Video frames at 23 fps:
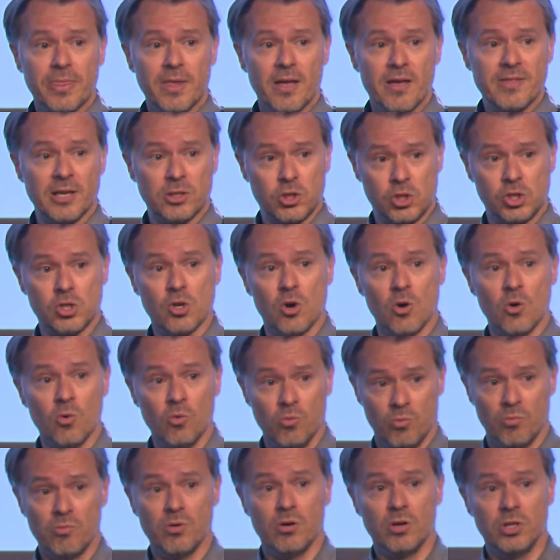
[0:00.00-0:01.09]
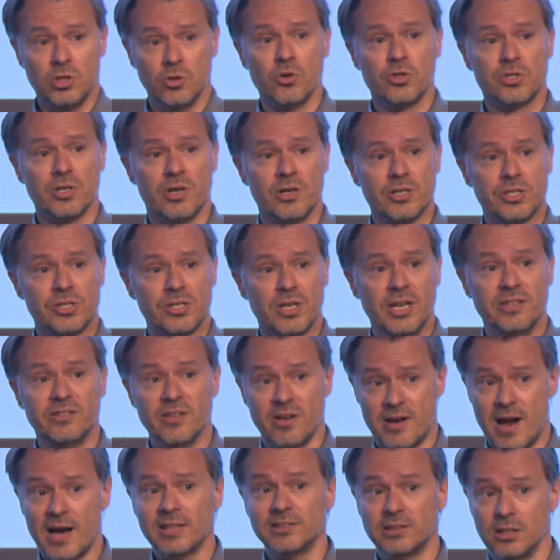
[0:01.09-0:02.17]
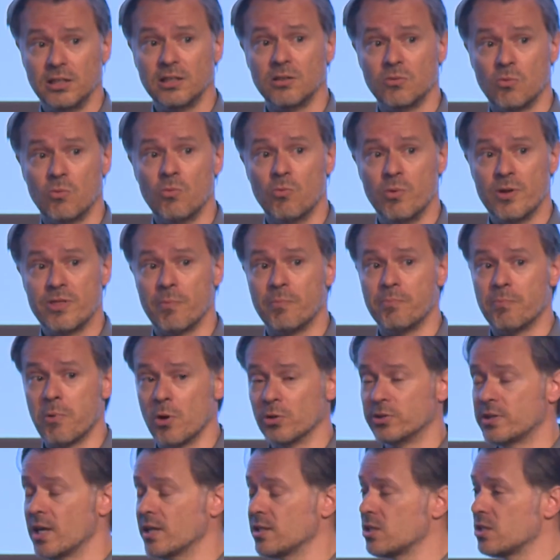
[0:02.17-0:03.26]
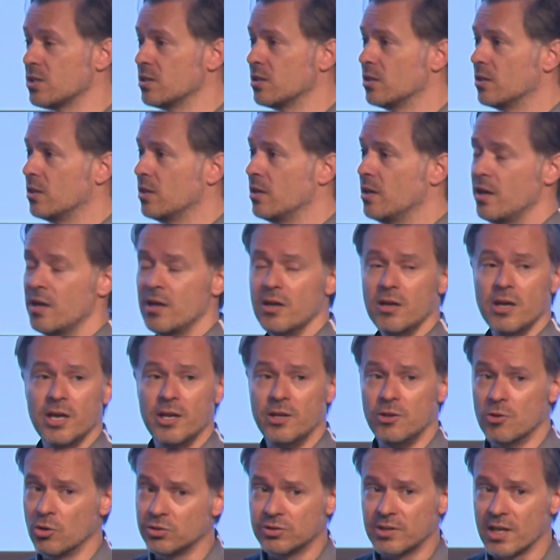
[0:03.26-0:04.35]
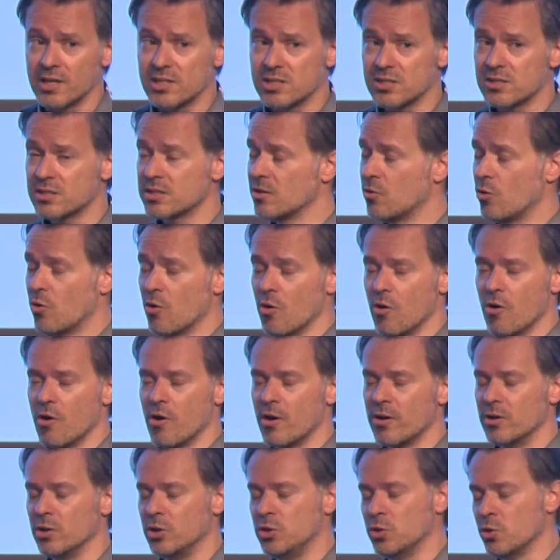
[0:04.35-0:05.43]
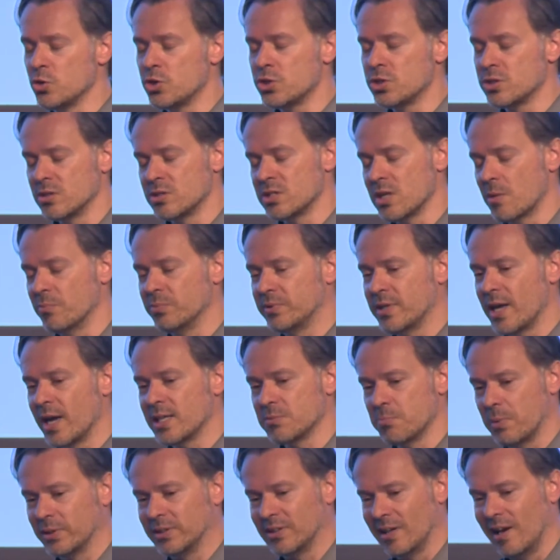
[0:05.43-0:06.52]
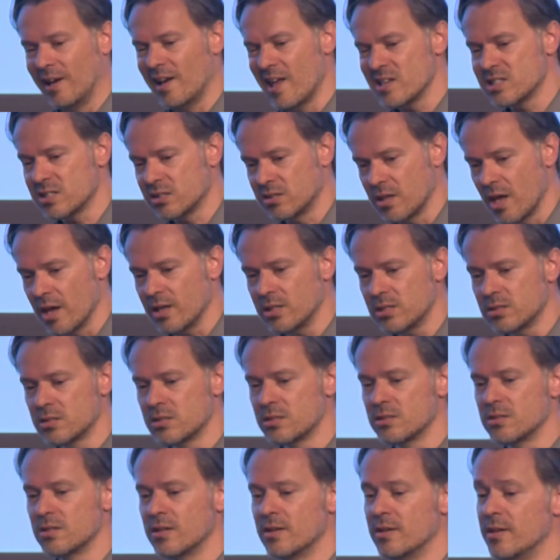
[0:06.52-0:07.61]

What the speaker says: that show users interacting with the products, not text, or use some text but less texts.